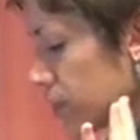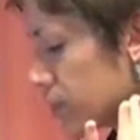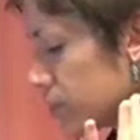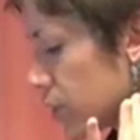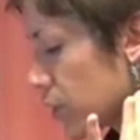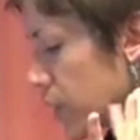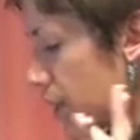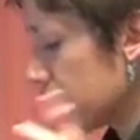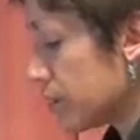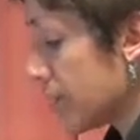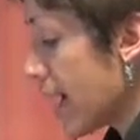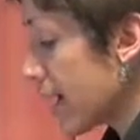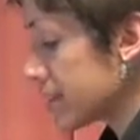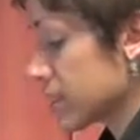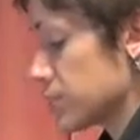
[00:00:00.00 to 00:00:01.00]
So at a
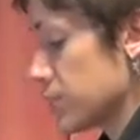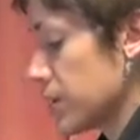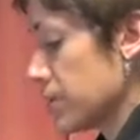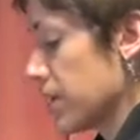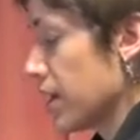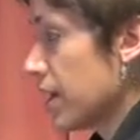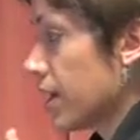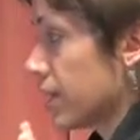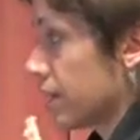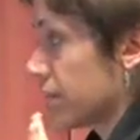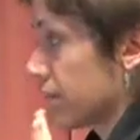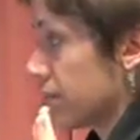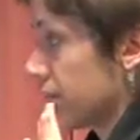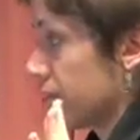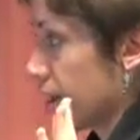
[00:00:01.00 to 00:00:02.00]
maximum,
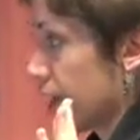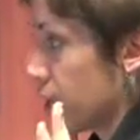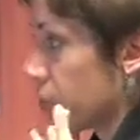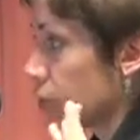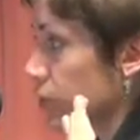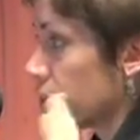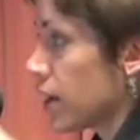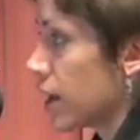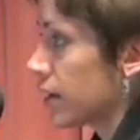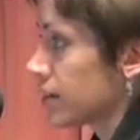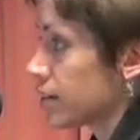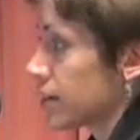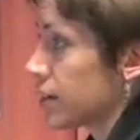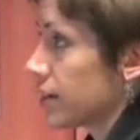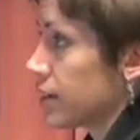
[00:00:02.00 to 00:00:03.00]
they'll
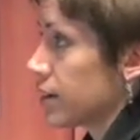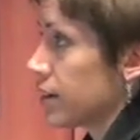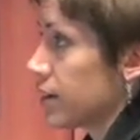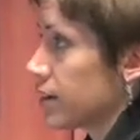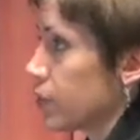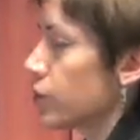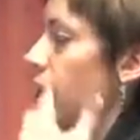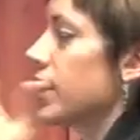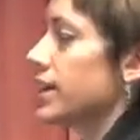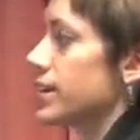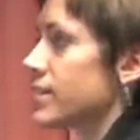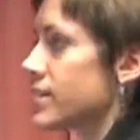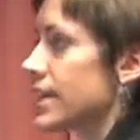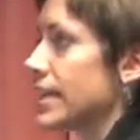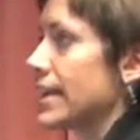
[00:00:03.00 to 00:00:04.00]
not
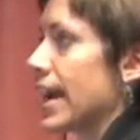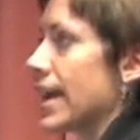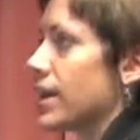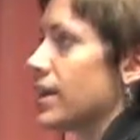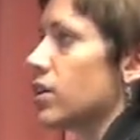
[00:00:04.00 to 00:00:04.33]
exceed 80